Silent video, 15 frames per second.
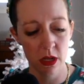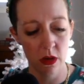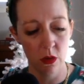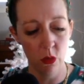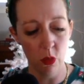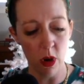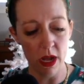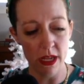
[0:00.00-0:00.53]

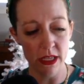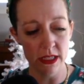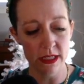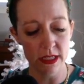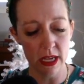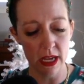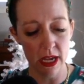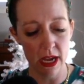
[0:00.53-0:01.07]

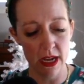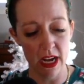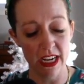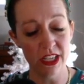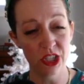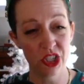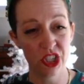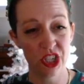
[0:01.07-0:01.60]
was a
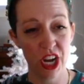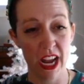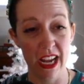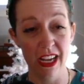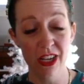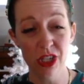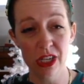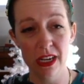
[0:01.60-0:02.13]
nice
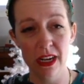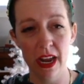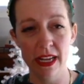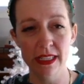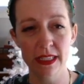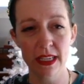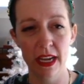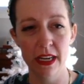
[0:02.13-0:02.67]
change and a
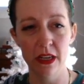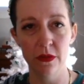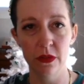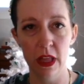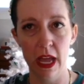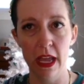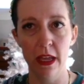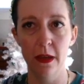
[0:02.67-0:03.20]
nice kind of
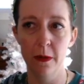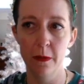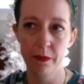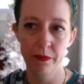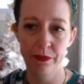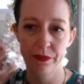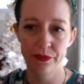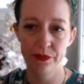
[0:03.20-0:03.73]
like
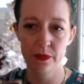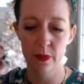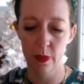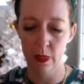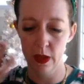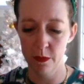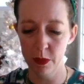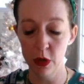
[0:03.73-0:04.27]

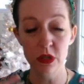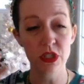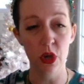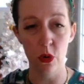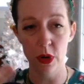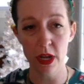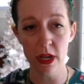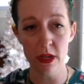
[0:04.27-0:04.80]

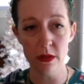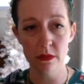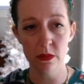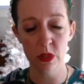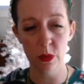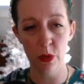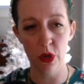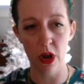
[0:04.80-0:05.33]
persona
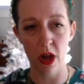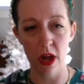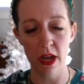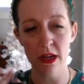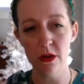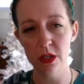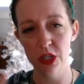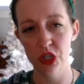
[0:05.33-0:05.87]
to put on
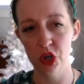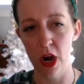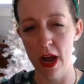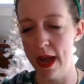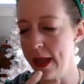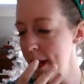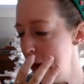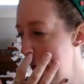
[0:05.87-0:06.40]
or to
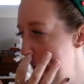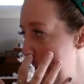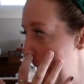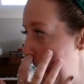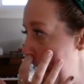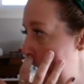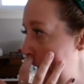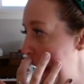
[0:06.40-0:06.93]
try.
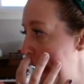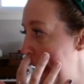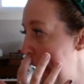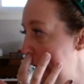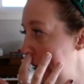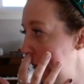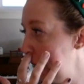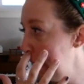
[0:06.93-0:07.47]

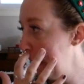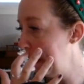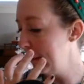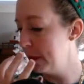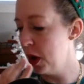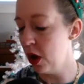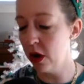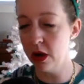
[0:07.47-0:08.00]
And
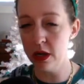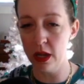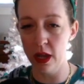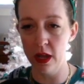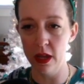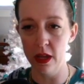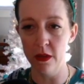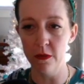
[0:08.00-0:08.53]
part
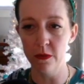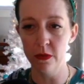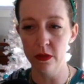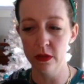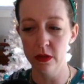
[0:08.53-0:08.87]
of